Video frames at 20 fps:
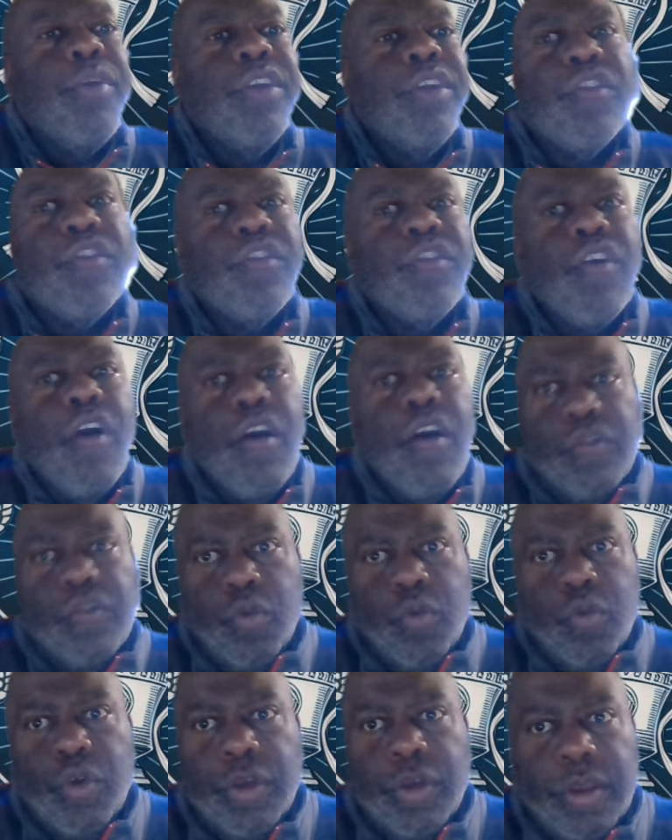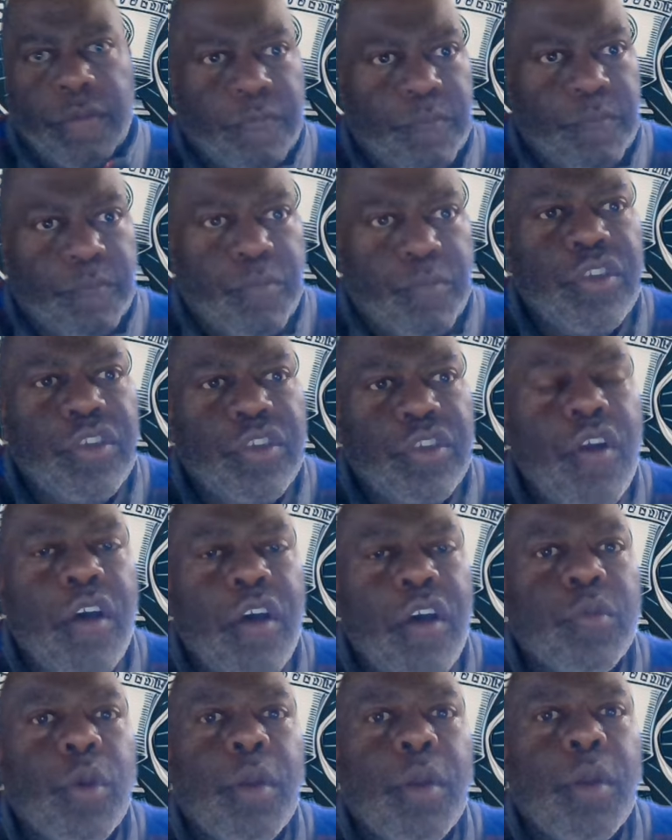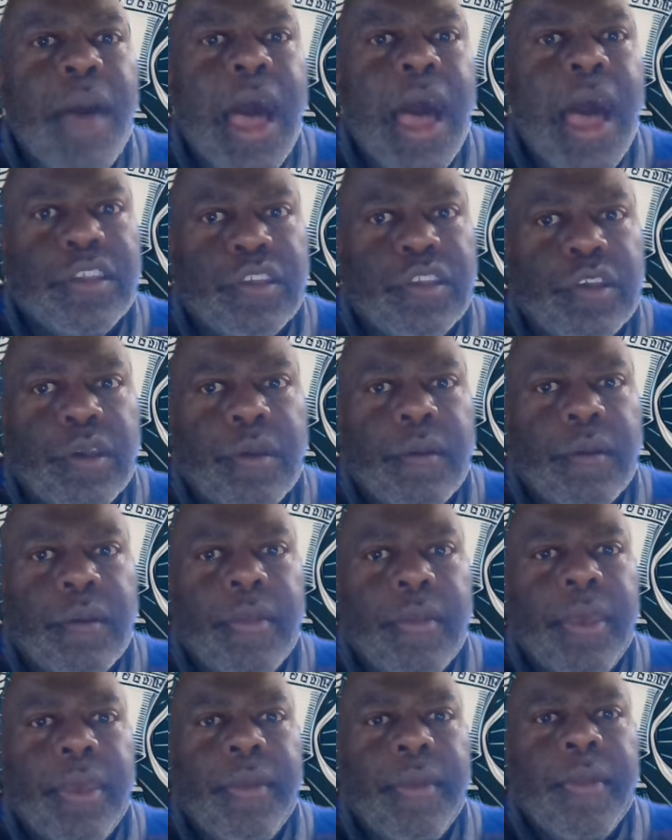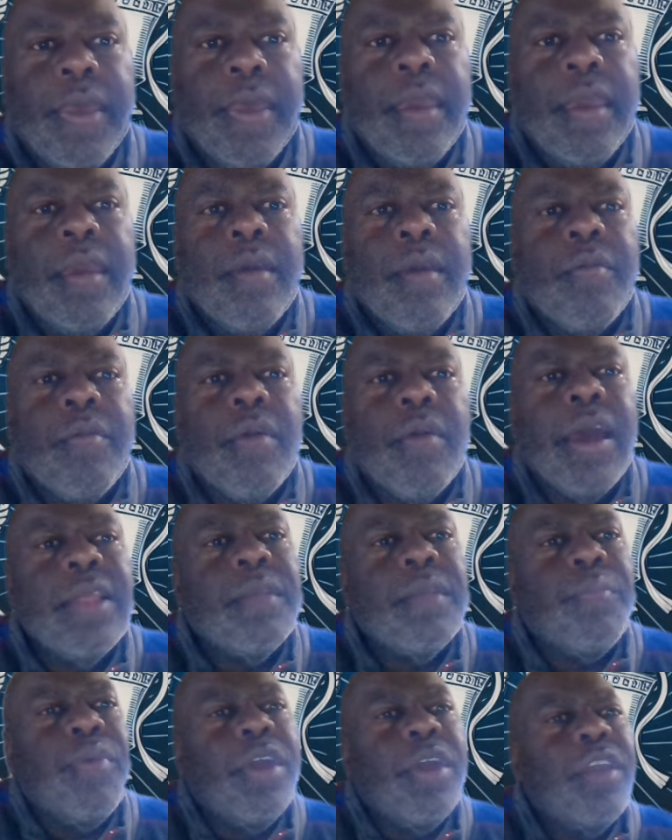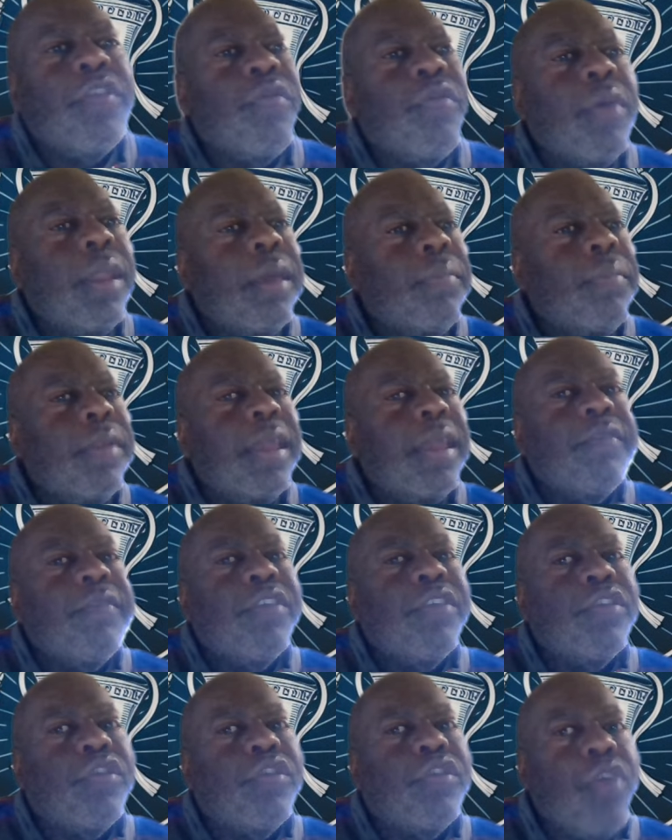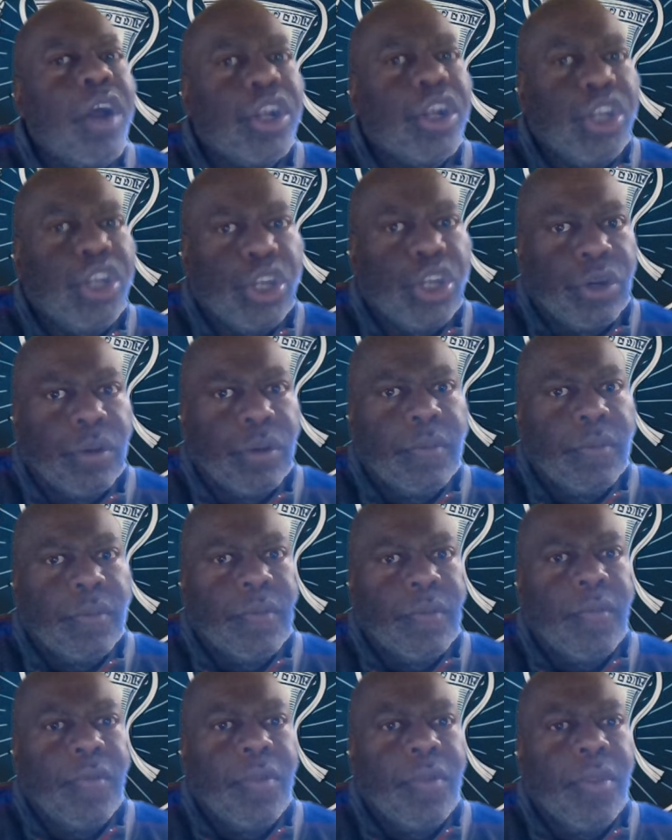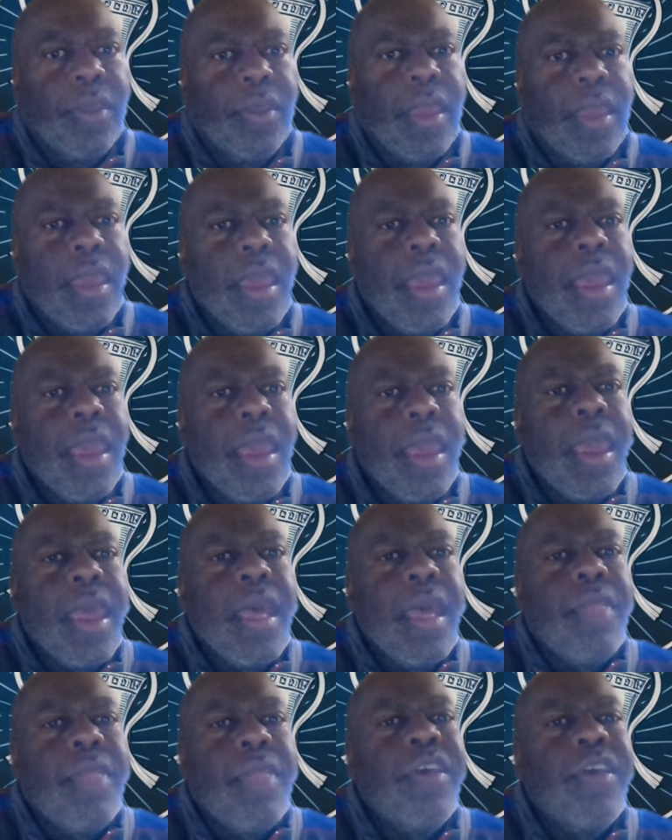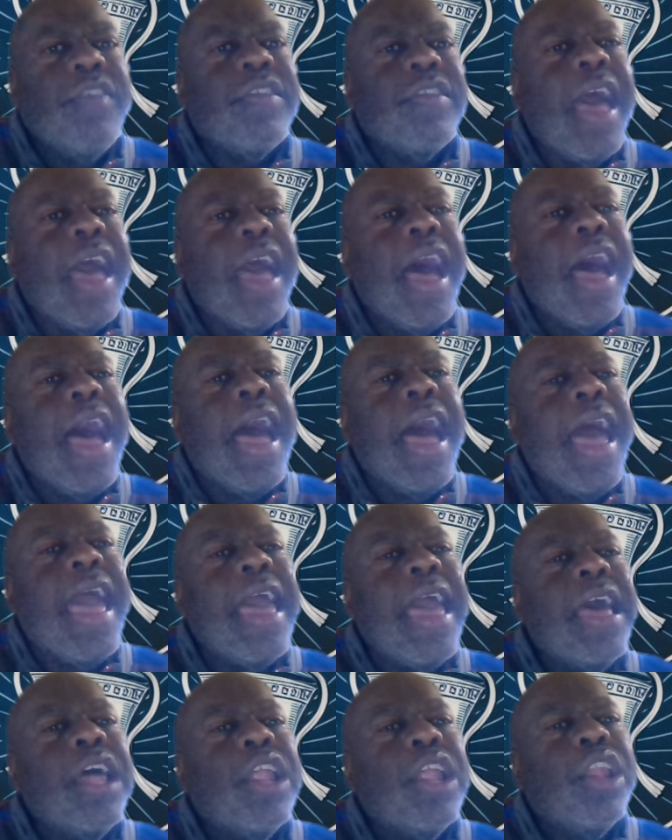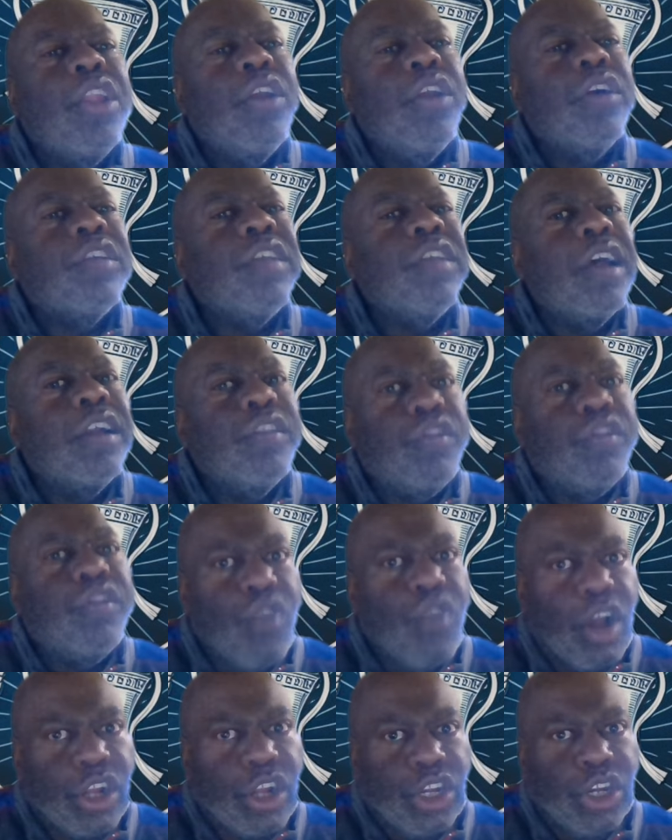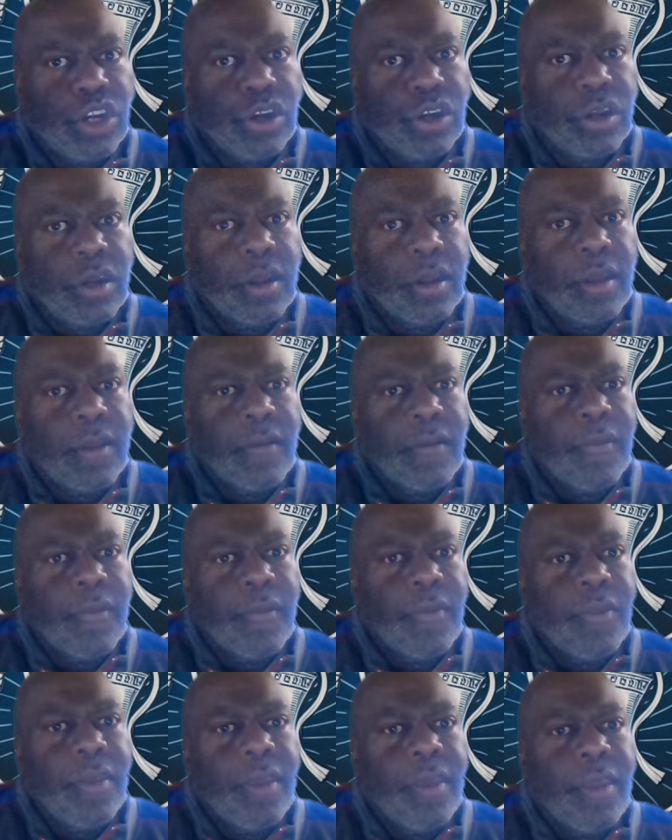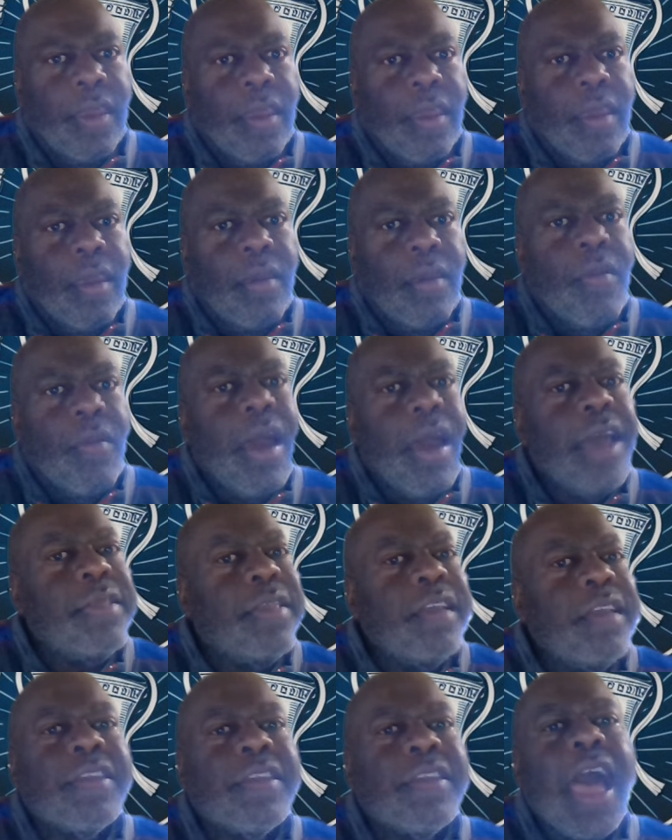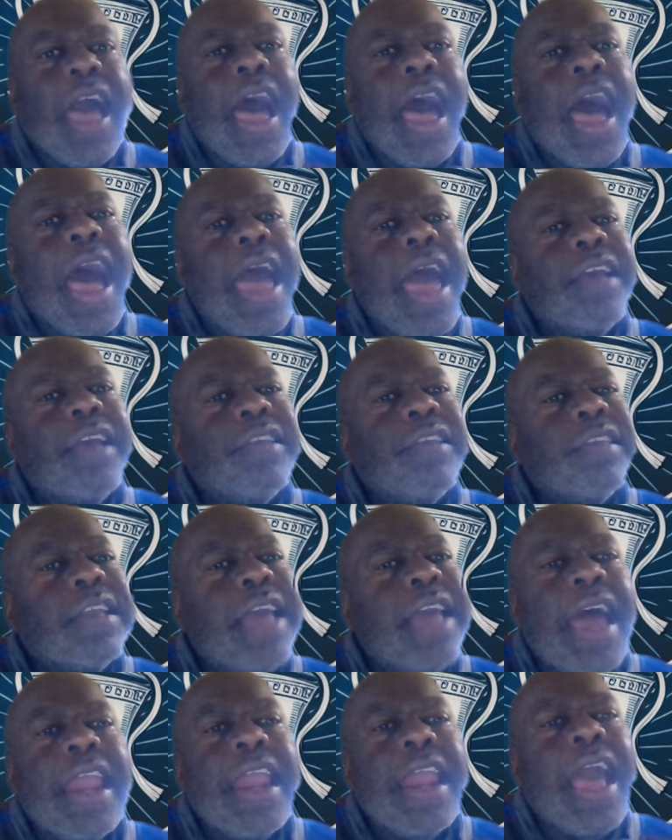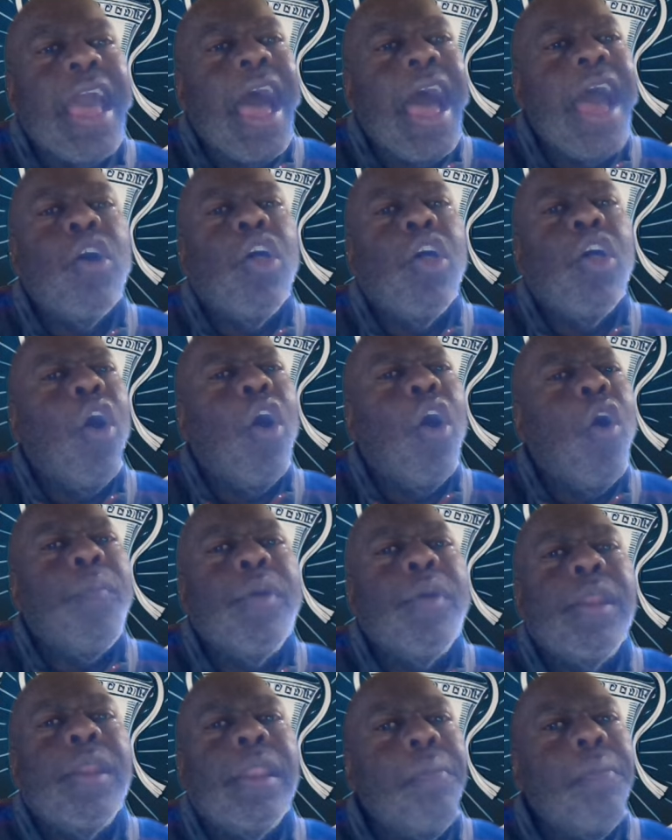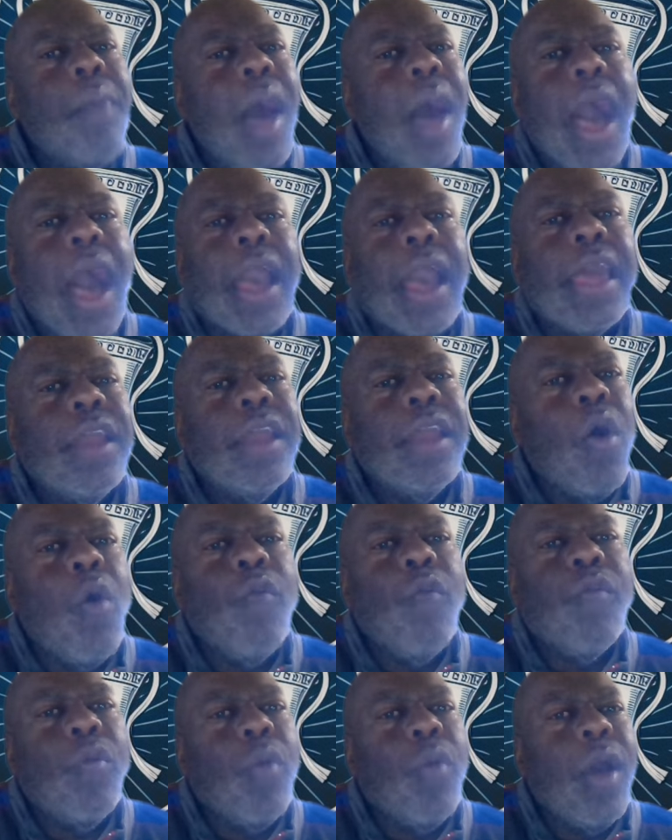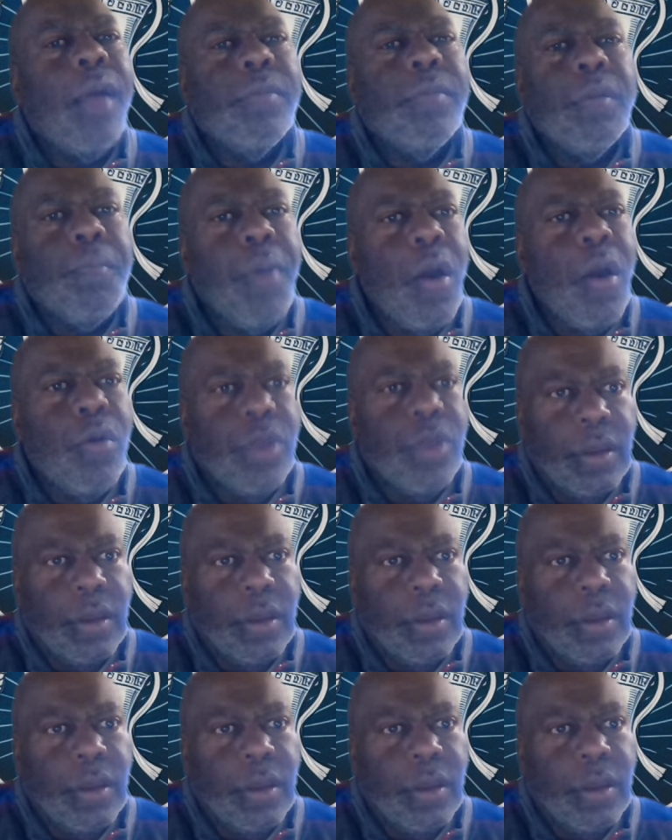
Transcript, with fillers: Charles would, if Prince Charles were a boxer, right? The British really believe in structure. This guy looks unstructured, right? This guy is the kind of guy who'll openly mock an overwhelmed opponent.